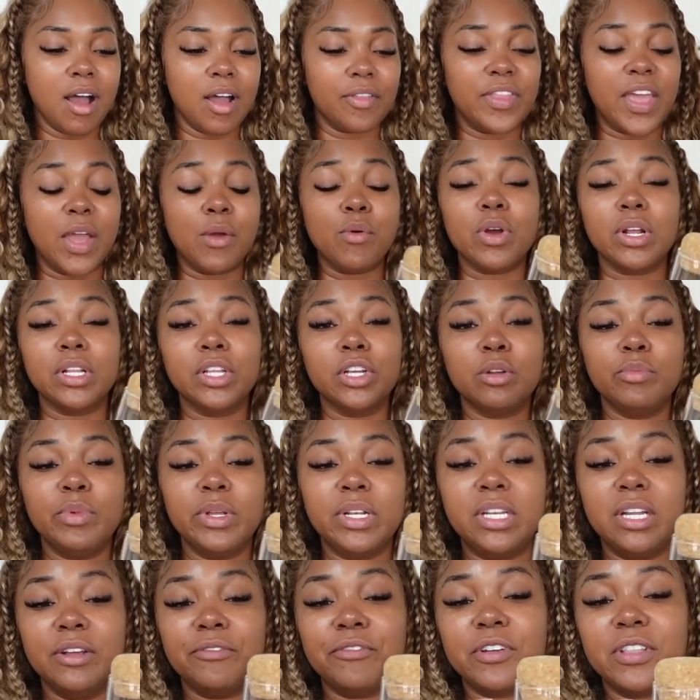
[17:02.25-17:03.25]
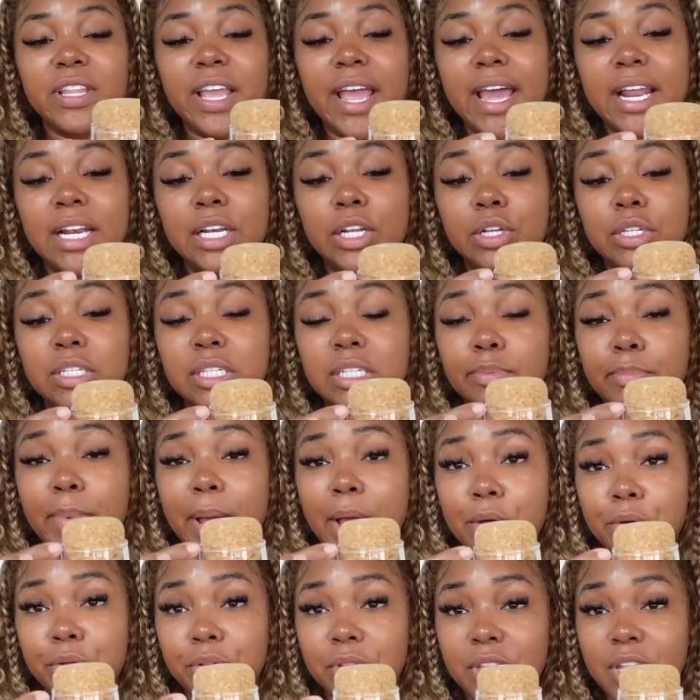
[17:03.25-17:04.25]
They were a little bit different. They had a little
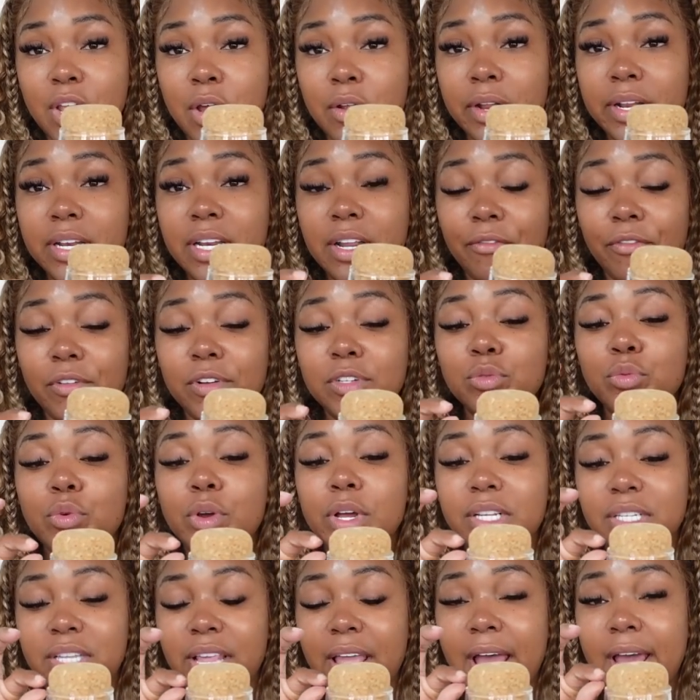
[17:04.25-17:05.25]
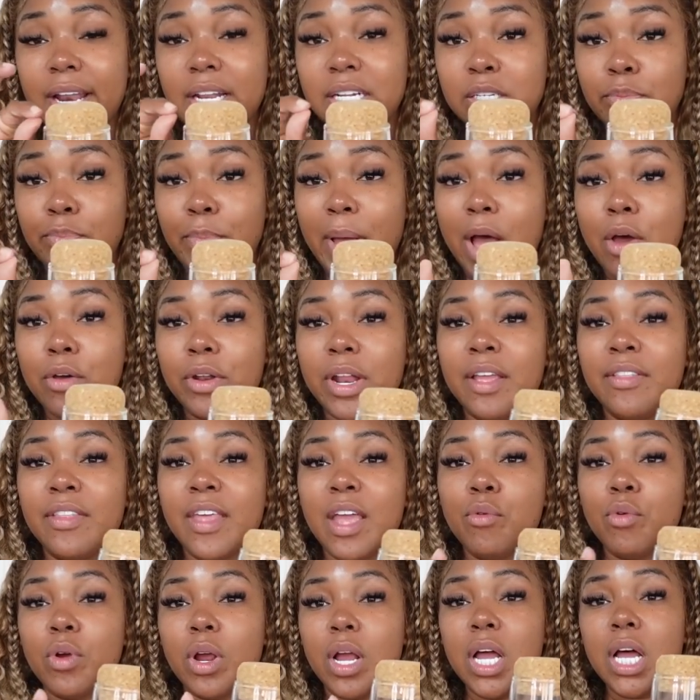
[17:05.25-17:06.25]
spout. The only difference was they had a spout and they
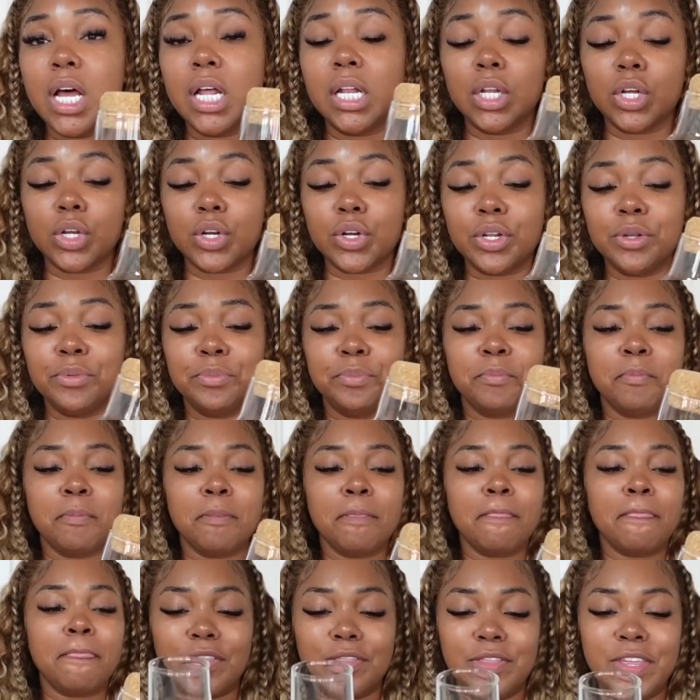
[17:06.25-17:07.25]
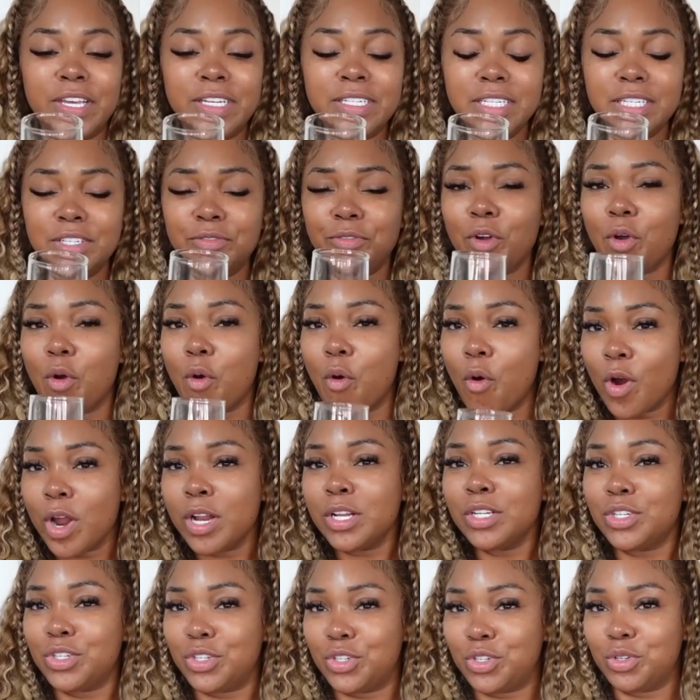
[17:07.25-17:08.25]
were colored. This is for
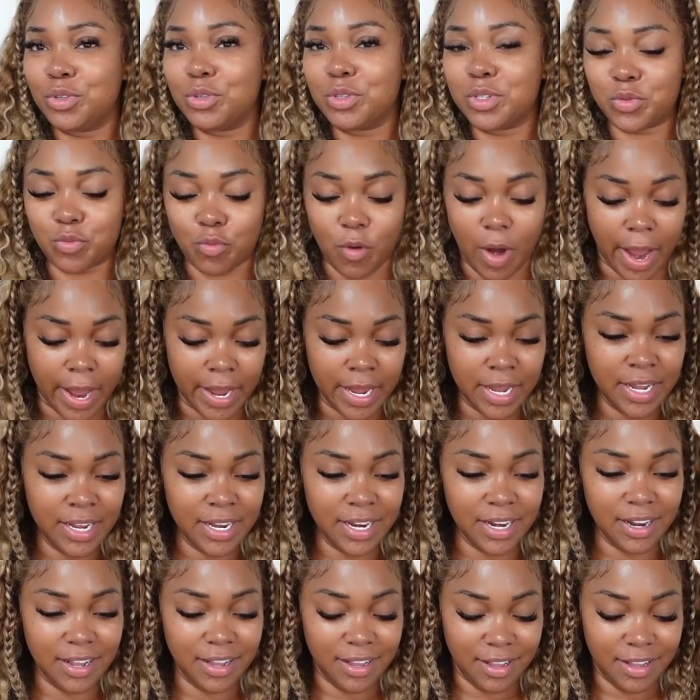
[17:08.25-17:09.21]
orange juice, right?